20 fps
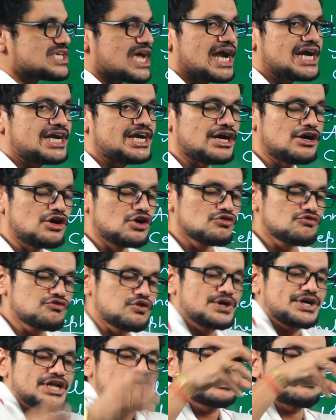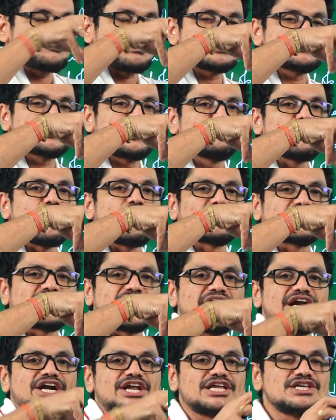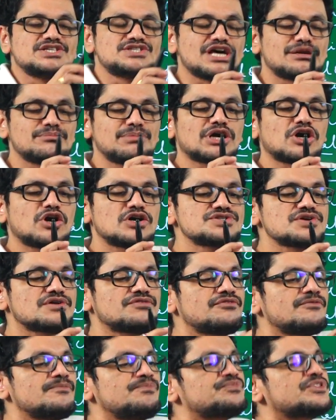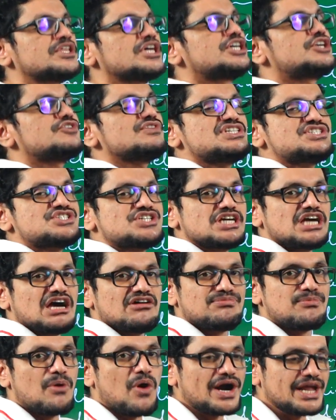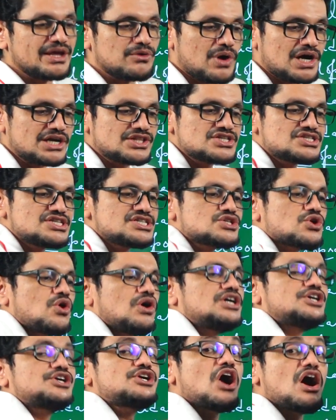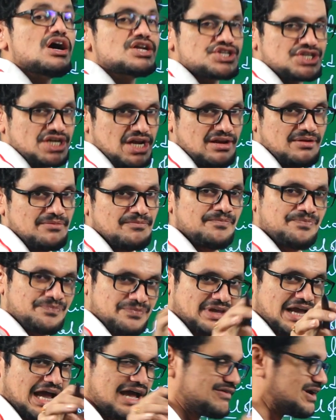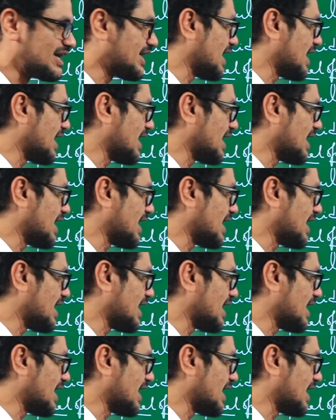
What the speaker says: head. Foot is present over the head region because of twisting of body. What this is called torsion, I will